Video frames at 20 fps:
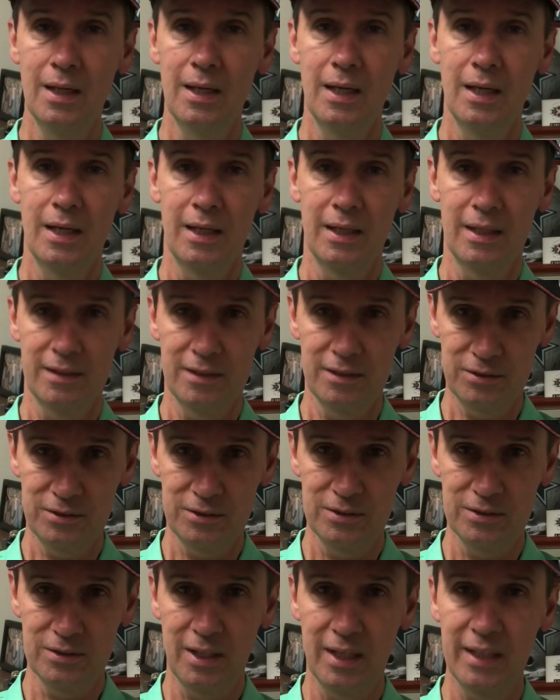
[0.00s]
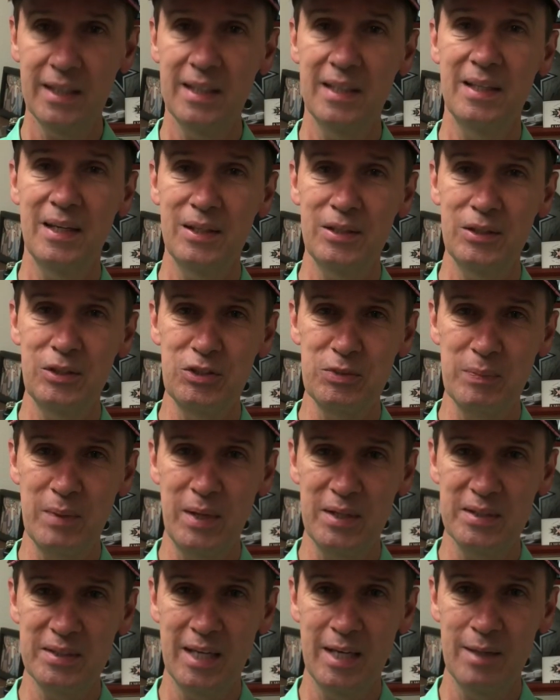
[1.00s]
This is Lucky Duck, your
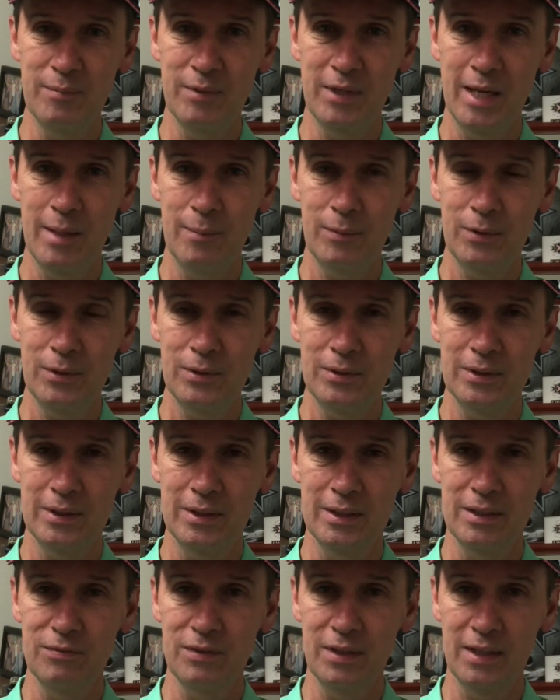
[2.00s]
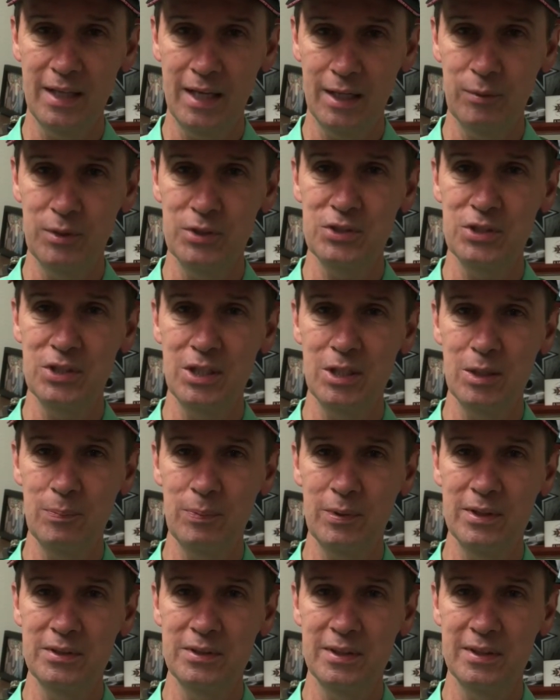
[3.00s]
small-time gambler. If you like what you hear,
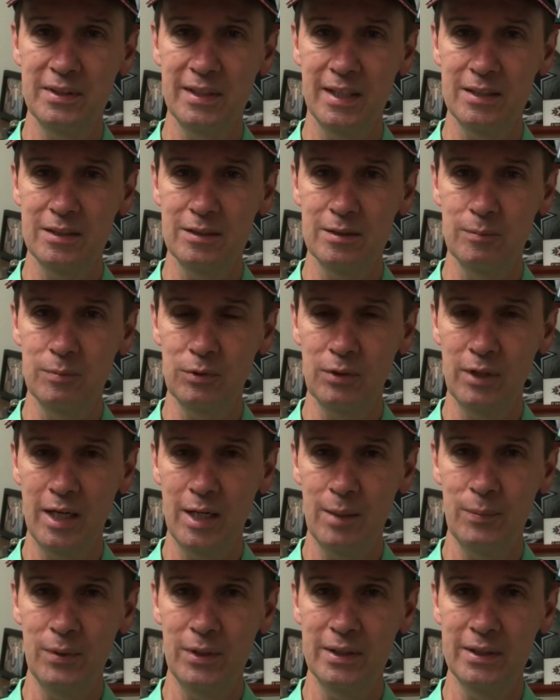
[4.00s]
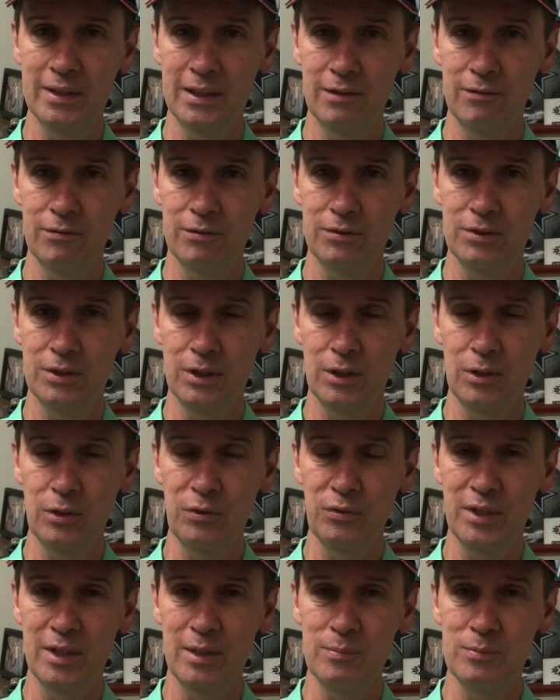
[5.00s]
please hit that subscribe button and give us the
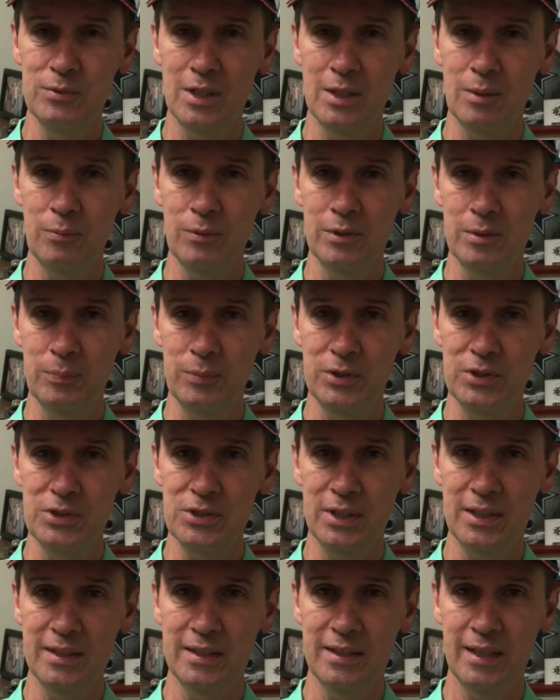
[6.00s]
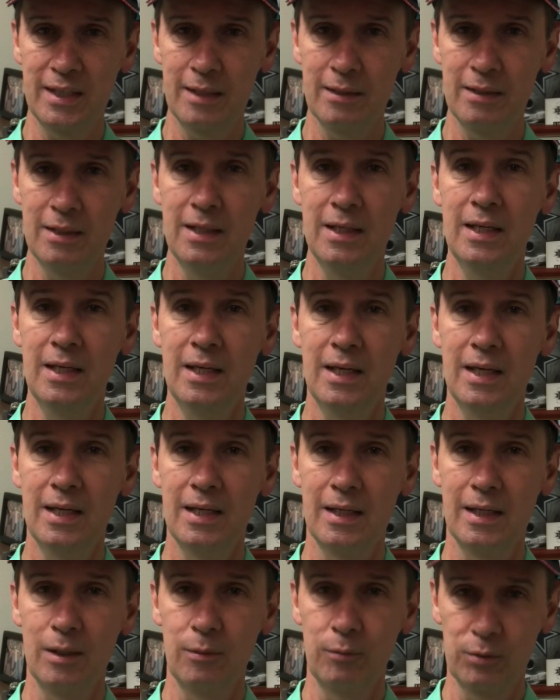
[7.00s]
old thumbs up. We'd appreciate that.
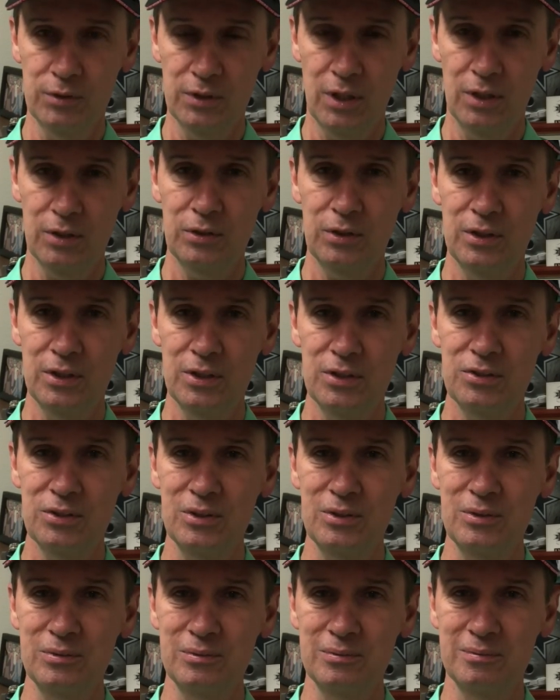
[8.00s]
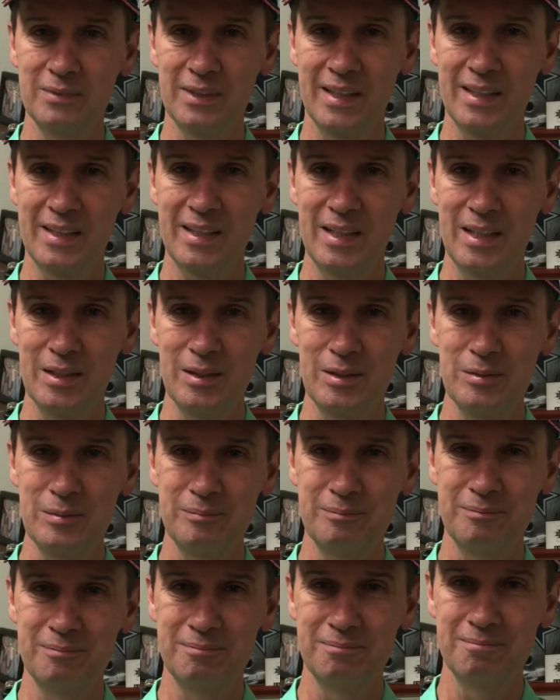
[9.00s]
We'll talk to you soon. Take care.
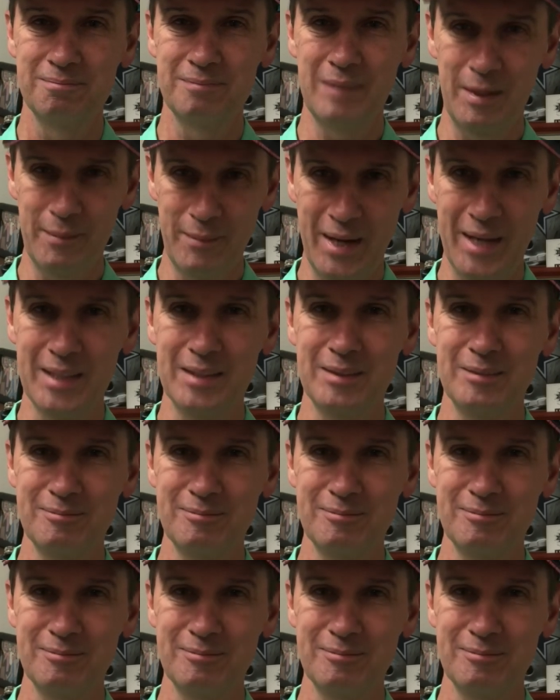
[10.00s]
Bye-bye.